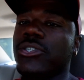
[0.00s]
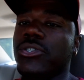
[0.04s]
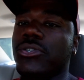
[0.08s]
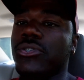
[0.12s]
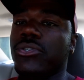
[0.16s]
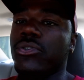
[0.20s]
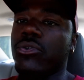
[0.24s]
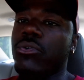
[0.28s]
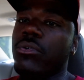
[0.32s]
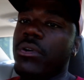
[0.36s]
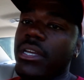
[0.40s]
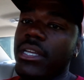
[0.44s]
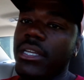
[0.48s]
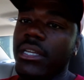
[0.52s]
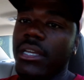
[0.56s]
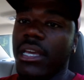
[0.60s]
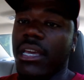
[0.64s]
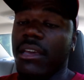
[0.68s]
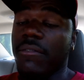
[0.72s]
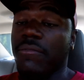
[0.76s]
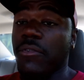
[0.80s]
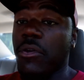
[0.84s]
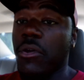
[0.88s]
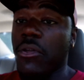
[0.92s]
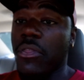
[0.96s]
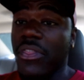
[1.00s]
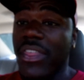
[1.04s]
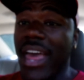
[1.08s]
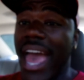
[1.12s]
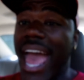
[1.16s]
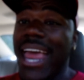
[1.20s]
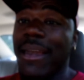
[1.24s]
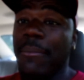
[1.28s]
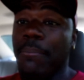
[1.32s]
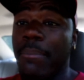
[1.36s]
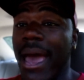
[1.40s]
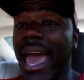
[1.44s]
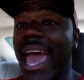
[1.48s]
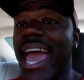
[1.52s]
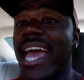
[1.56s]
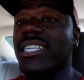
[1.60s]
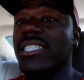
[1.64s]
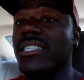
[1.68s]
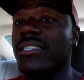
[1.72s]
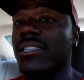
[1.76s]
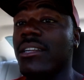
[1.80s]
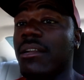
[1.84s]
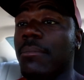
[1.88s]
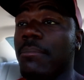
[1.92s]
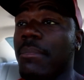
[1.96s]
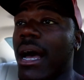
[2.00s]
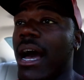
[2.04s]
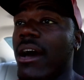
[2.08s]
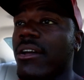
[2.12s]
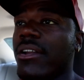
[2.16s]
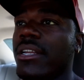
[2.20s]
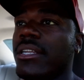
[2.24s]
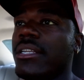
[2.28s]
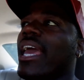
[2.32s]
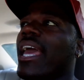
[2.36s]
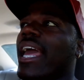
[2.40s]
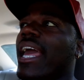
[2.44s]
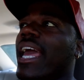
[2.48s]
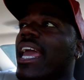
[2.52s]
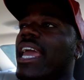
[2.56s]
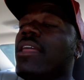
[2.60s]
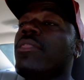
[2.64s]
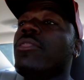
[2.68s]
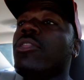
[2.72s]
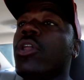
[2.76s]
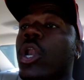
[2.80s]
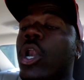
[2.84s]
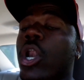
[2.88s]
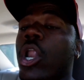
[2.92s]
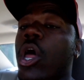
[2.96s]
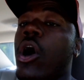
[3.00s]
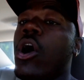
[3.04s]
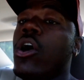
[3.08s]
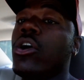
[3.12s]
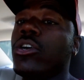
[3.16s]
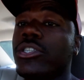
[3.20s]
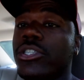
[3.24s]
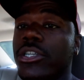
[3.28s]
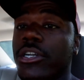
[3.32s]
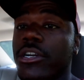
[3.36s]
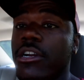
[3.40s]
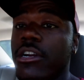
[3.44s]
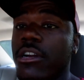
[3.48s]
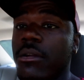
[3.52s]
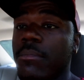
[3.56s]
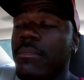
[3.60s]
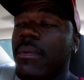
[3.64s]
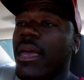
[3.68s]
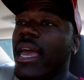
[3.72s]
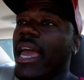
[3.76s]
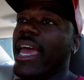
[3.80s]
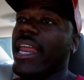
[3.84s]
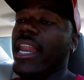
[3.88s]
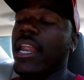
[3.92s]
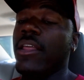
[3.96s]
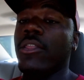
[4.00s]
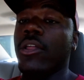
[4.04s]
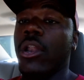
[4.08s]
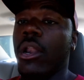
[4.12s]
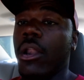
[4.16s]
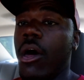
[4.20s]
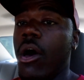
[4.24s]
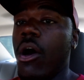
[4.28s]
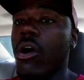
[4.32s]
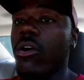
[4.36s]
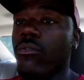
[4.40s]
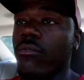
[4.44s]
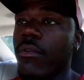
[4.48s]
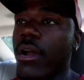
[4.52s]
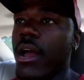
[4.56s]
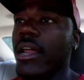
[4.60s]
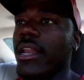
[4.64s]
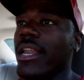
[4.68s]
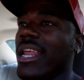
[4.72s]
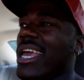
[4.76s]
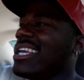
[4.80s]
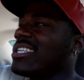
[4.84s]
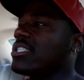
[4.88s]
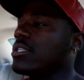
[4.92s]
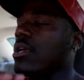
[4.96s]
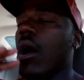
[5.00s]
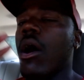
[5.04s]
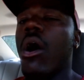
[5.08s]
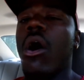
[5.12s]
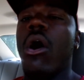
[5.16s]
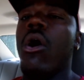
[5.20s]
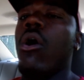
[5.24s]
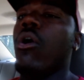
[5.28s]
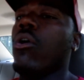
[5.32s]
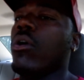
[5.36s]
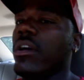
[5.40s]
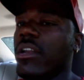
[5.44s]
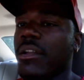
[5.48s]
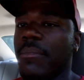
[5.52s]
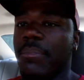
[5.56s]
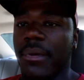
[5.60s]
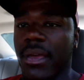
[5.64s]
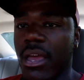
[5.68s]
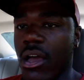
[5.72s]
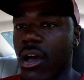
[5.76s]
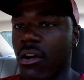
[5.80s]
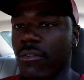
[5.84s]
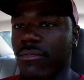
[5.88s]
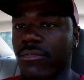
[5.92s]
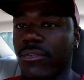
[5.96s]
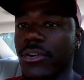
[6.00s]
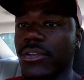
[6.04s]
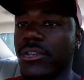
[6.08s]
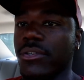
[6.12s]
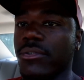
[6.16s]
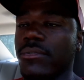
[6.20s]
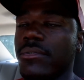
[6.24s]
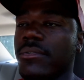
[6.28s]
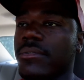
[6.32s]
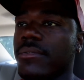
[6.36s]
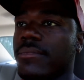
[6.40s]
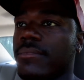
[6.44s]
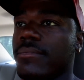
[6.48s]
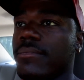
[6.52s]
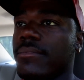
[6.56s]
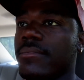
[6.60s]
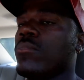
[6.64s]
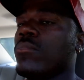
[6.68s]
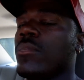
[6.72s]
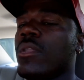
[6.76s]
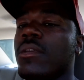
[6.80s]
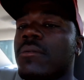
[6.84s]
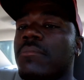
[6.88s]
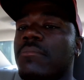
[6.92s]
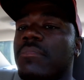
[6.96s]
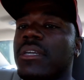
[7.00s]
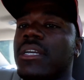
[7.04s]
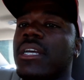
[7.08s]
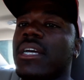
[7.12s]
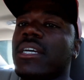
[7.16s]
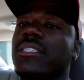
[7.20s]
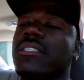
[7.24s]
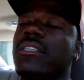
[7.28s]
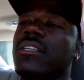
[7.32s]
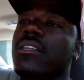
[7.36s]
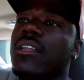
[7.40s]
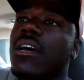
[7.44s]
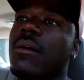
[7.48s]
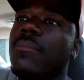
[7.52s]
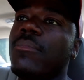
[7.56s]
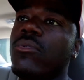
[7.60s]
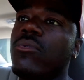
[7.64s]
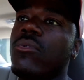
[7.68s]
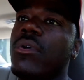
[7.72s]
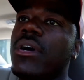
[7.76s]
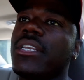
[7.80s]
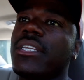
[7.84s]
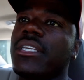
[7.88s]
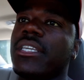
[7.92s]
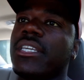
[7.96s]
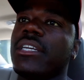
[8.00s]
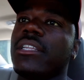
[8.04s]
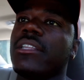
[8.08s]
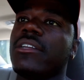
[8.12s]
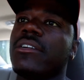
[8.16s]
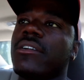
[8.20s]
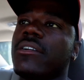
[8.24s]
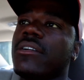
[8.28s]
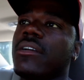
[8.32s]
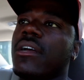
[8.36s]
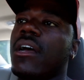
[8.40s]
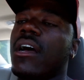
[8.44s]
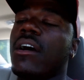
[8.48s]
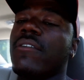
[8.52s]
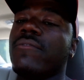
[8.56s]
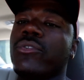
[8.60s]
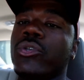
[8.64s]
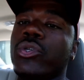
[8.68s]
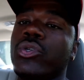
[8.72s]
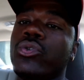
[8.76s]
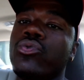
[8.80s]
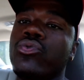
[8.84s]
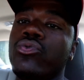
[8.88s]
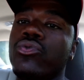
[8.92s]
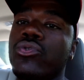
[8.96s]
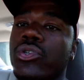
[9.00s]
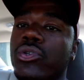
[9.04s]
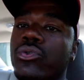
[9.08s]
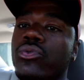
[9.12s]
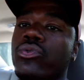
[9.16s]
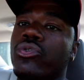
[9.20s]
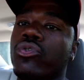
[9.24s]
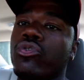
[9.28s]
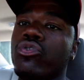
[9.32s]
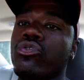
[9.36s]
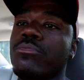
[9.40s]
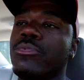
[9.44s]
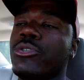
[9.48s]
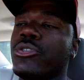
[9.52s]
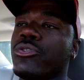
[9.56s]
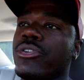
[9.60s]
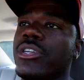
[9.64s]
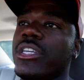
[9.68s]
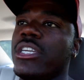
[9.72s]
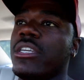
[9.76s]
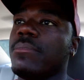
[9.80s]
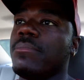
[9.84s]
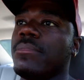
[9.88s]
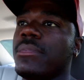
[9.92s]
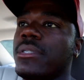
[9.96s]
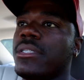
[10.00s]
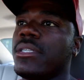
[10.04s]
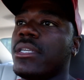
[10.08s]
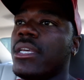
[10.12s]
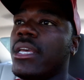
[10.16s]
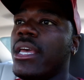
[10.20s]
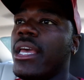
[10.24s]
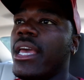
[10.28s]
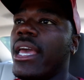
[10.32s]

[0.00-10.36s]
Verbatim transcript: that you're doing, if you're that passionate about it, in the long term and in the long run, it's all gonna pay off for you. Because the number one killer of new YouTube dreams